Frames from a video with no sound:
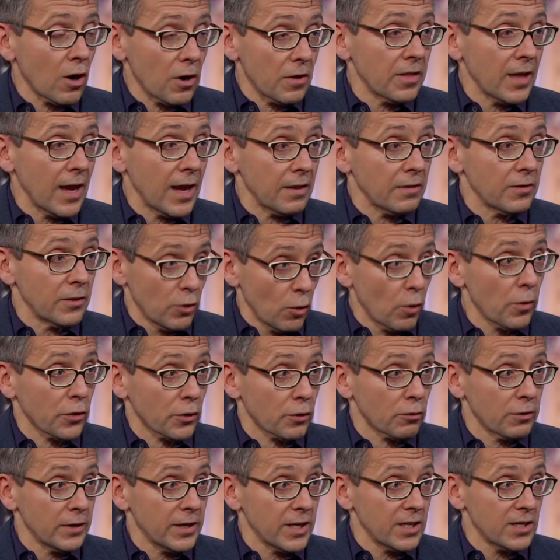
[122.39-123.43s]
are that the North
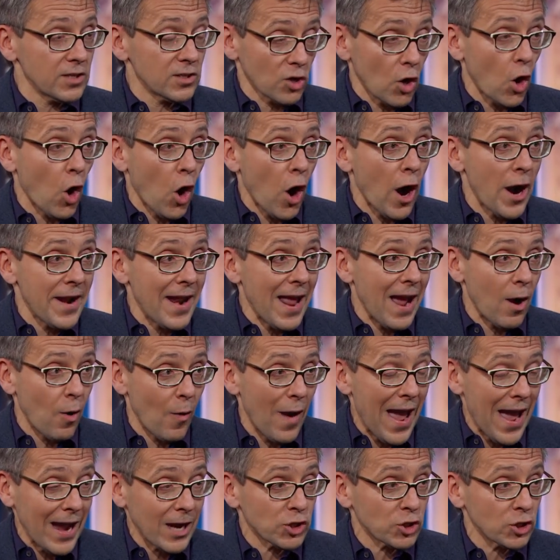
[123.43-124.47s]
Koreans are now
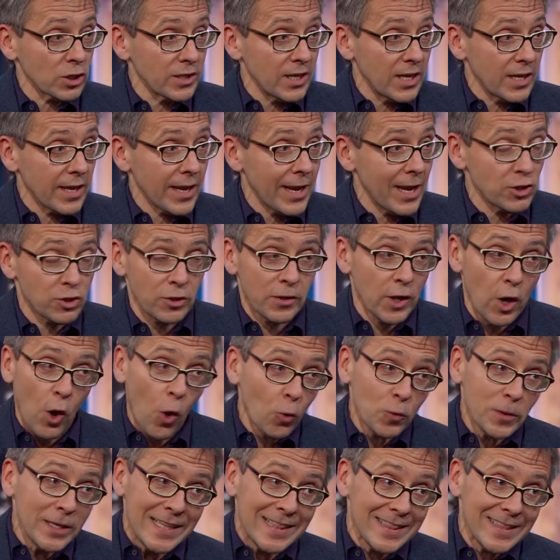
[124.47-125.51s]
actually engaging. The
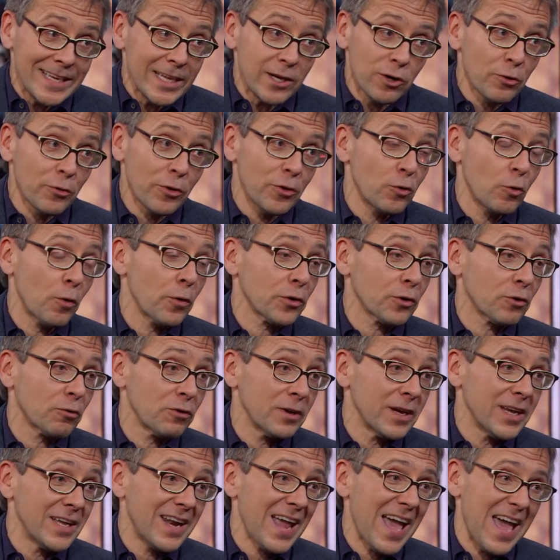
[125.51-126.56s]
only leader the North
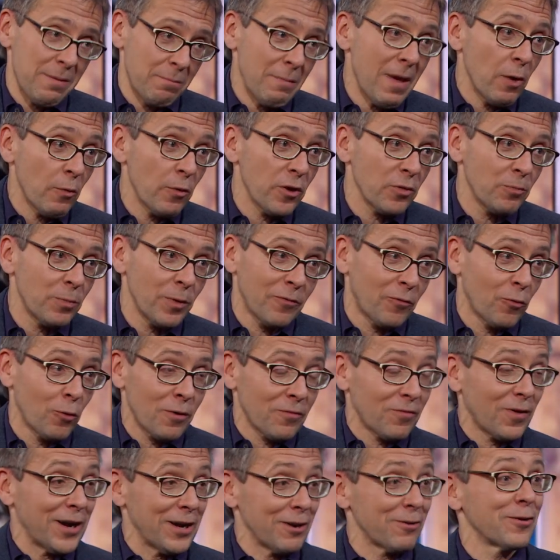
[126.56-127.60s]
Korean had met with before
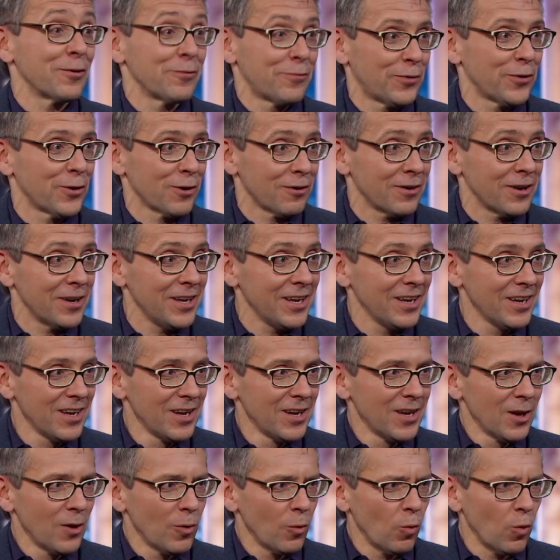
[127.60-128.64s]
Fire and Fury
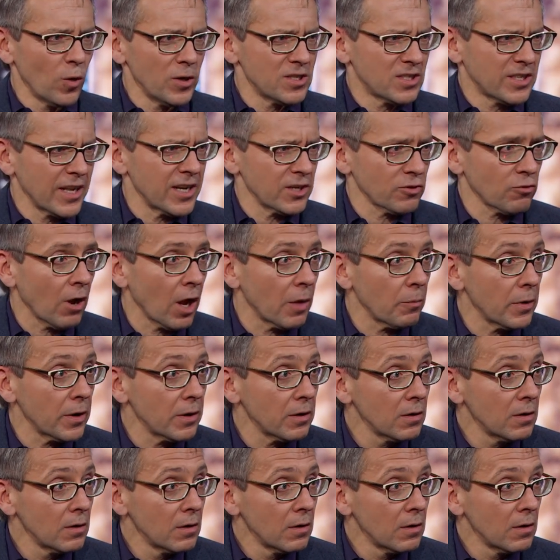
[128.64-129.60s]
was Dennis Rodman,